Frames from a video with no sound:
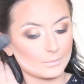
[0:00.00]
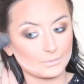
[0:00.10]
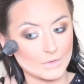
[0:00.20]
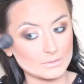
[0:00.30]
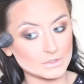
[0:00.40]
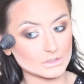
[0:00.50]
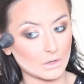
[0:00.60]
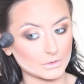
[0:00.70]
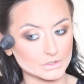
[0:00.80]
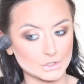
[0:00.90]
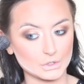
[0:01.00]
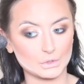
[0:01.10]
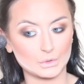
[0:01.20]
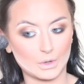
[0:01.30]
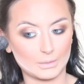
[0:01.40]
And I'm just going
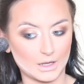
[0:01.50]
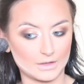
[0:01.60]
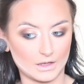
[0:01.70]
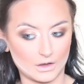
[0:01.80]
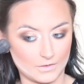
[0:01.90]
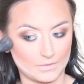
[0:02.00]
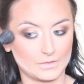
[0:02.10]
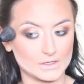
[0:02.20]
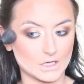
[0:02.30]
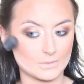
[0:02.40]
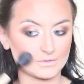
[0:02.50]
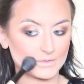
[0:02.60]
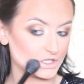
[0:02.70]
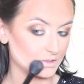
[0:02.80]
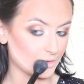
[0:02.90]
to apply that on the tops of my
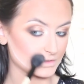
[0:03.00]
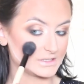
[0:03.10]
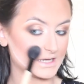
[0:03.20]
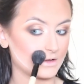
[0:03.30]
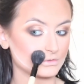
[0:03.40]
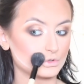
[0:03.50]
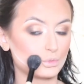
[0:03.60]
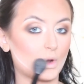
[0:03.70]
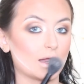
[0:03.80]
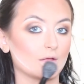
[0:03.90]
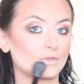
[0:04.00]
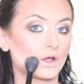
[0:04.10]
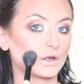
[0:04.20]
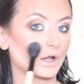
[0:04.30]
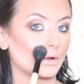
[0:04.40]
cheekbones down to where the
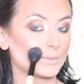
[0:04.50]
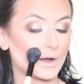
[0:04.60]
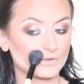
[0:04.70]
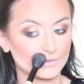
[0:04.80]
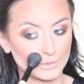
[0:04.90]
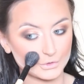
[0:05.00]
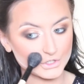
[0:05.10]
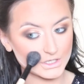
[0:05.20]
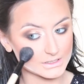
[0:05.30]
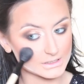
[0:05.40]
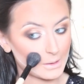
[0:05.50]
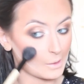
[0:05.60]
kind of glowy part of the blush is.